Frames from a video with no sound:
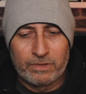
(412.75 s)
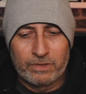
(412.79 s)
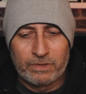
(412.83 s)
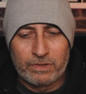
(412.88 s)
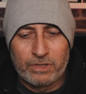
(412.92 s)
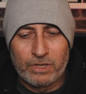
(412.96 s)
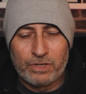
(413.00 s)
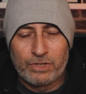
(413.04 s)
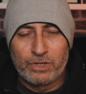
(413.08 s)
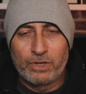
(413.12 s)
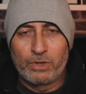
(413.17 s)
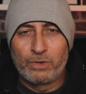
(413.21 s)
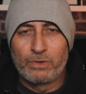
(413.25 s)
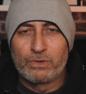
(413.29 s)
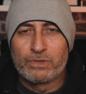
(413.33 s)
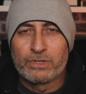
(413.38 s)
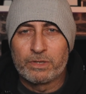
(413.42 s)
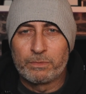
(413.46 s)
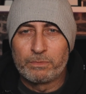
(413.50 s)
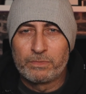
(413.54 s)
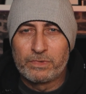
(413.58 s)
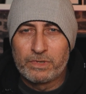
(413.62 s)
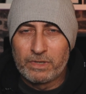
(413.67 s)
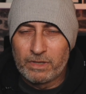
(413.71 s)
to shoot
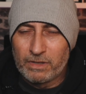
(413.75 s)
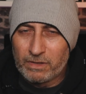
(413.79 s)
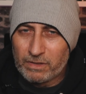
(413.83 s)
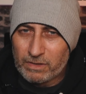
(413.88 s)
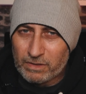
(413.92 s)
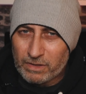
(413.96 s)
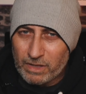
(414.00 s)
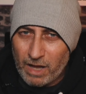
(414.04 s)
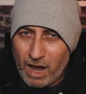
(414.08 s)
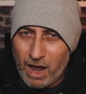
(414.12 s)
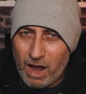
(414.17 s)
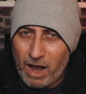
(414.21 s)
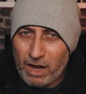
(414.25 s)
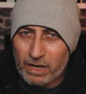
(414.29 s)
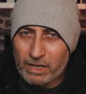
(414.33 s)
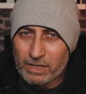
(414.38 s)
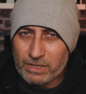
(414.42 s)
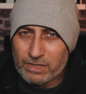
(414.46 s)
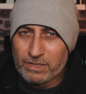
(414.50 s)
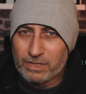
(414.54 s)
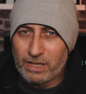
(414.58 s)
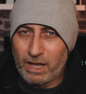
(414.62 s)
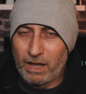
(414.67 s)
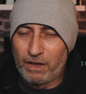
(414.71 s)
some darker
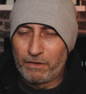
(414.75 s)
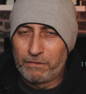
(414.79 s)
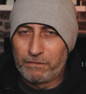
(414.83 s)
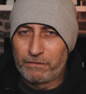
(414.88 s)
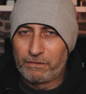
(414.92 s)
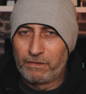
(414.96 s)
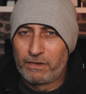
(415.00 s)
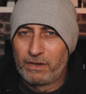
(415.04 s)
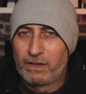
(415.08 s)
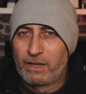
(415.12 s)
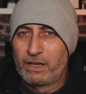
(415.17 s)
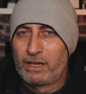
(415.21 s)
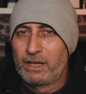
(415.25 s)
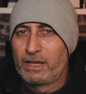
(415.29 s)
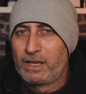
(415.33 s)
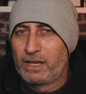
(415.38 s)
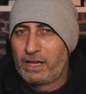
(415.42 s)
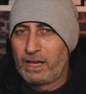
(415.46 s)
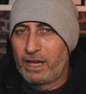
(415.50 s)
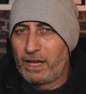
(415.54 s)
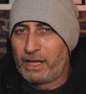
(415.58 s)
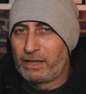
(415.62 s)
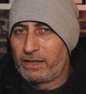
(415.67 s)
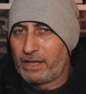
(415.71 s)
stuff
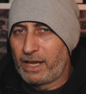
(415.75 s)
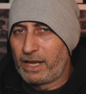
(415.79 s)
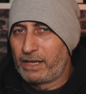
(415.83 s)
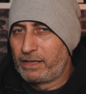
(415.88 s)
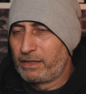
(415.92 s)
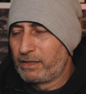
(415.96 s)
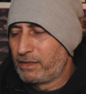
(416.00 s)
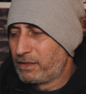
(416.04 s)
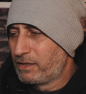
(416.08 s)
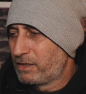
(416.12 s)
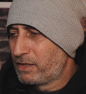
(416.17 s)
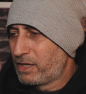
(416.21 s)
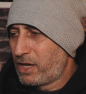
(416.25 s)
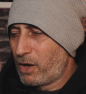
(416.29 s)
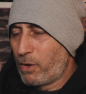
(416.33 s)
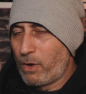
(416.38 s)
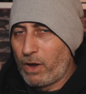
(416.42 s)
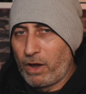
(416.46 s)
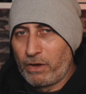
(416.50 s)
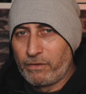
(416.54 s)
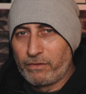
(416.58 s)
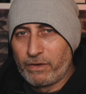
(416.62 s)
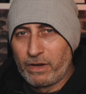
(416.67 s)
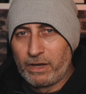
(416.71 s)
and then
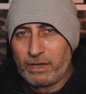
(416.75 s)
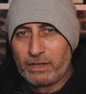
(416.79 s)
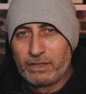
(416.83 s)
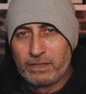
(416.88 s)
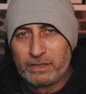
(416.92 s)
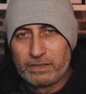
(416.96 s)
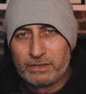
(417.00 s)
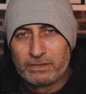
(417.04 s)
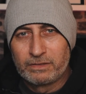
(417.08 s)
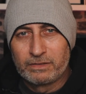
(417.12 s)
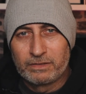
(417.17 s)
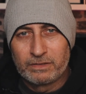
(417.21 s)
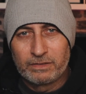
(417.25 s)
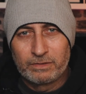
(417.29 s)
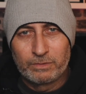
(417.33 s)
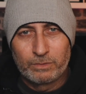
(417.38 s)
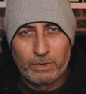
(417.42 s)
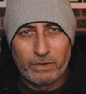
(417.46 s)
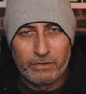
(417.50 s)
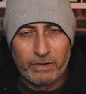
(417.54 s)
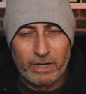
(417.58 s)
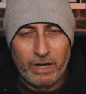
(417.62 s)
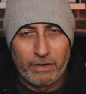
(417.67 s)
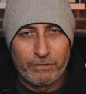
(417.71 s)
go over
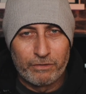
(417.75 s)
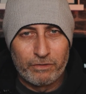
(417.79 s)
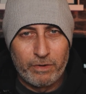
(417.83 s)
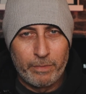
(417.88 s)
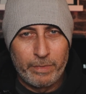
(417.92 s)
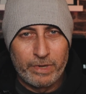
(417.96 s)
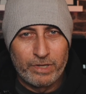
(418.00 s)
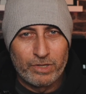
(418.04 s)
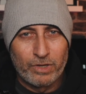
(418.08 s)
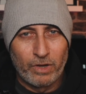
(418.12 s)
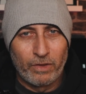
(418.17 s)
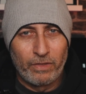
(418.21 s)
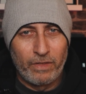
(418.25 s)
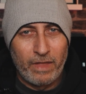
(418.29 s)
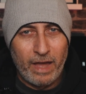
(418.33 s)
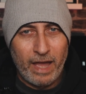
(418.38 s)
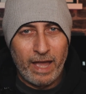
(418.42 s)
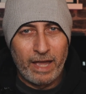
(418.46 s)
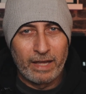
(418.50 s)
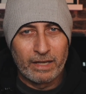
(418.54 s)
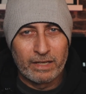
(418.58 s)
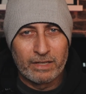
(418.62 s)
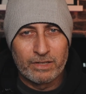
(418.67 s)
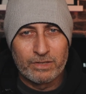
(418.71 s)
with another image on
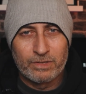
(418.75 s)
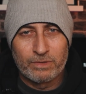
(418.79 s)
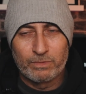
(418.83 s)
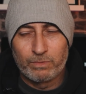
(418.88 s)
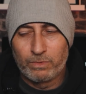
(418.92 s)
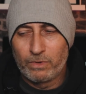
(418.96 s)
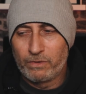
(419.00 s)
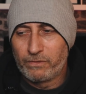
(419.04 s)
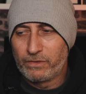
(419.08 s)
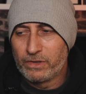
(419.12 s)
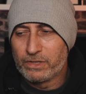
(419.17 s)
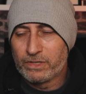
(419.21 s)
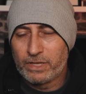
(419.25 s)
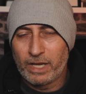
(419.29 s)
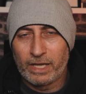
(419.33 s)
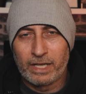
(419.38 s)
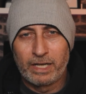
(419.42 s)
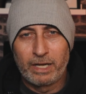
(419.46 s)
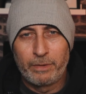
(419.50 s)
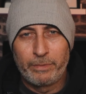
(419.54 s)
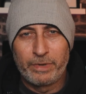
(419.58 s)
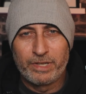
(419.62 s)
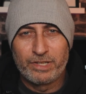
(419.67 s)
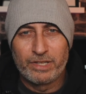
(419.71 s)
that, because with the
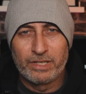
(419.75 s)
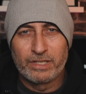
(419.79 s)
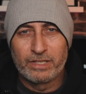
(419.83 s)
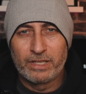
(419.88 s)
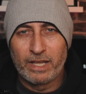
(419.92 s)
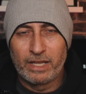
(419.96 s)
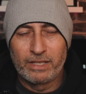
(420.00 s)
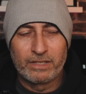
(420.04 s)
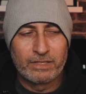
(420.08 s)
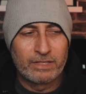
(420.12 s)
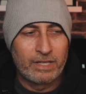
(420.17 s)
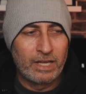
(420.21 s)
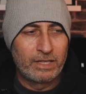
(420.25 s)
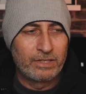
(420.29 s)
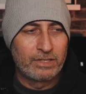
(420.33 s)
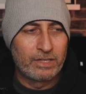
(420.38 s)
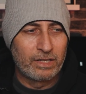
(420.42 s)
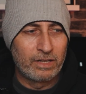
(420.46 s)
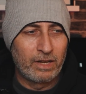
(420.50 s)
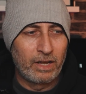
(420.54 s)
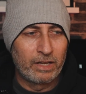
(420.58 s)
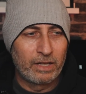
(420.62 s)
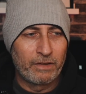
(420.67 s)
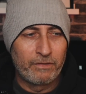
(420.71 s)
second image it did tend
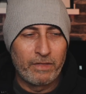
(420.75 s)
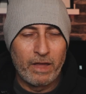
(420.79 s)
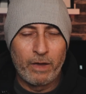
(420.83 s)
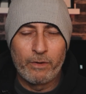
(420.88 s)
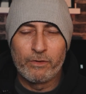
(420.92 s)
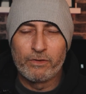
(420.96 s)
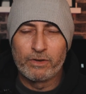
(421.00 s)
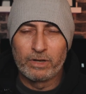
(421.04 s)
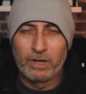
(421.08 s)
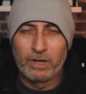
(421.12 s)
to, like, if there were